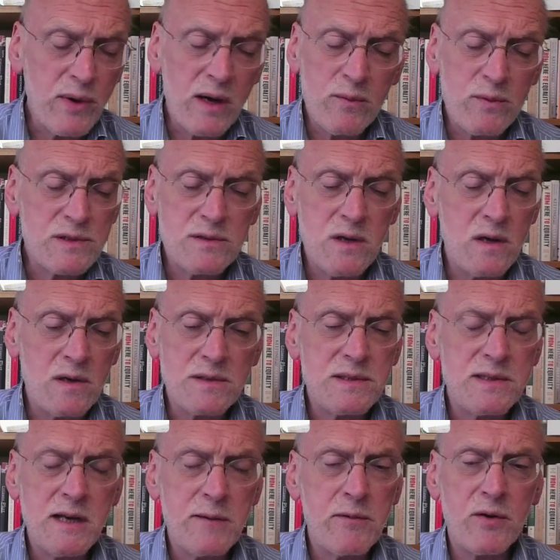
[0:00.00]
The empire was
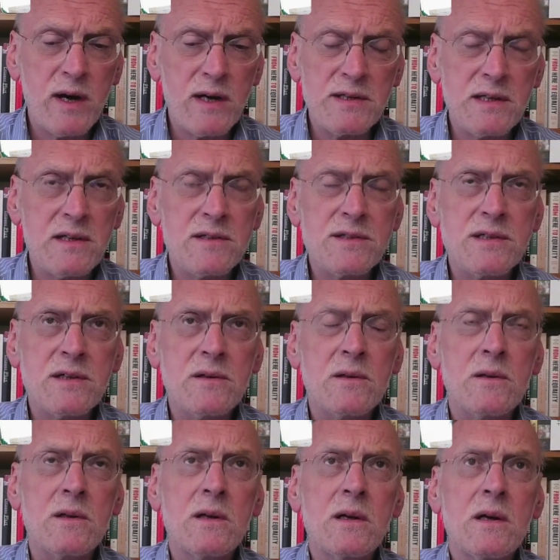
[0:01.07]
not democratic
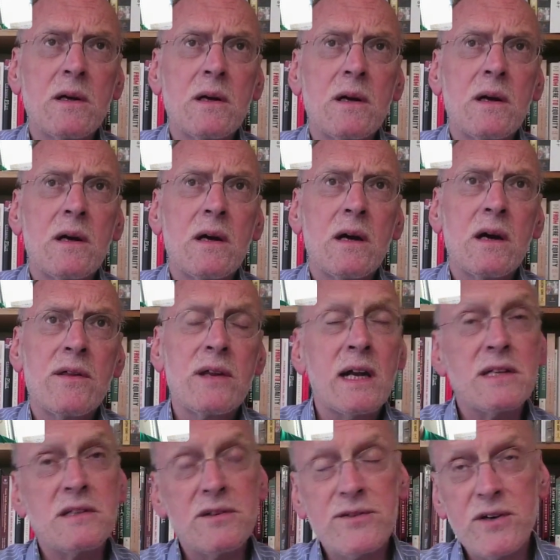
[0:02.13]
until
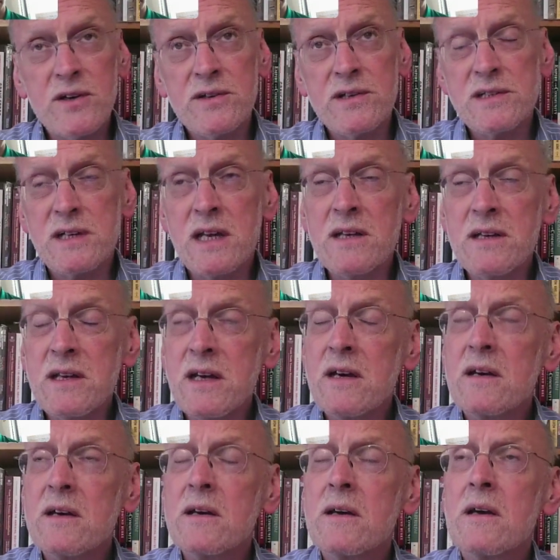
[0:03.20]
the 1930s in
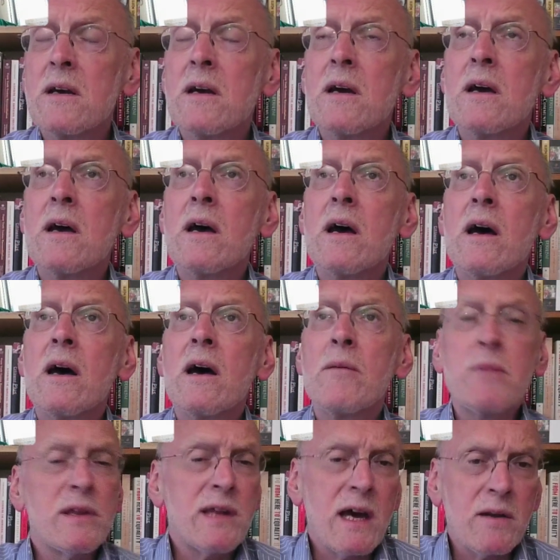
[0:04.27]
India,
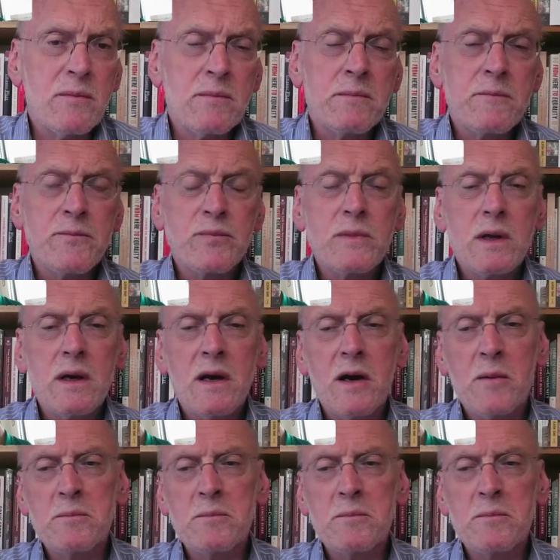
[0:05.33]
but then